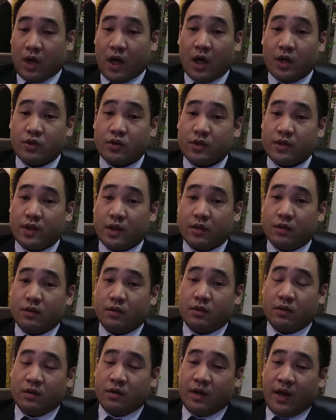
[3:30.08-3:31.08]

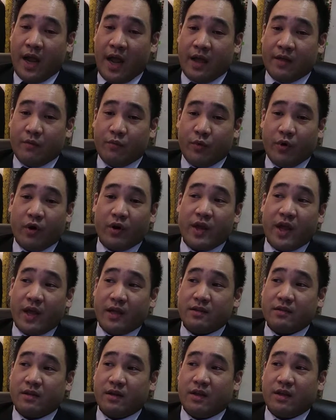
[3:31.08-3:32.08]
Hutchison.And we're all
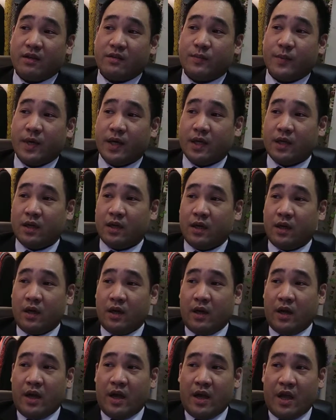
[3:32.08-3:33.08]
Cantonese, but
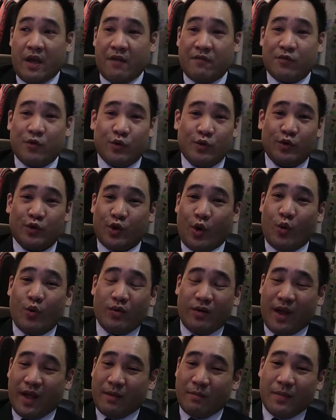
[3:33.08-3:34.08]
if you
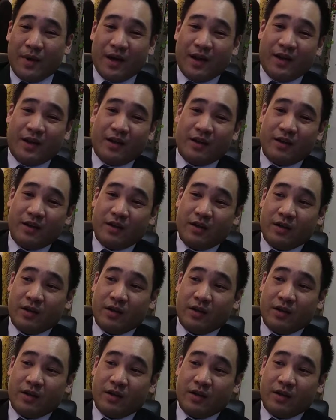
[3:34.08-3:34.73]
don't like my,